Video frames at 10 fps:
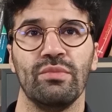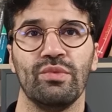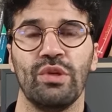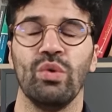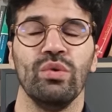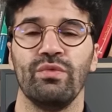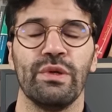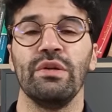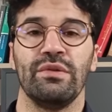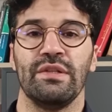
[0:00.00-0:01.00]
the whole
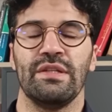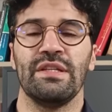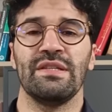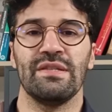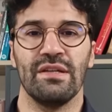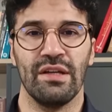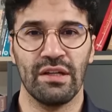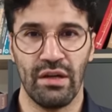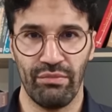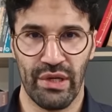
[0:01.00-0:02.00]
world is a
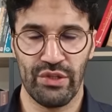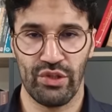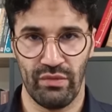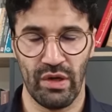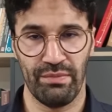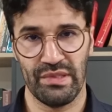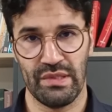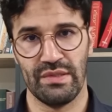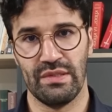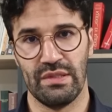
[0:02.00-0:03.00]
combination of
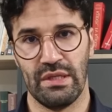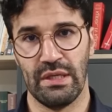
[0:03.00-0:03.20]
opposites,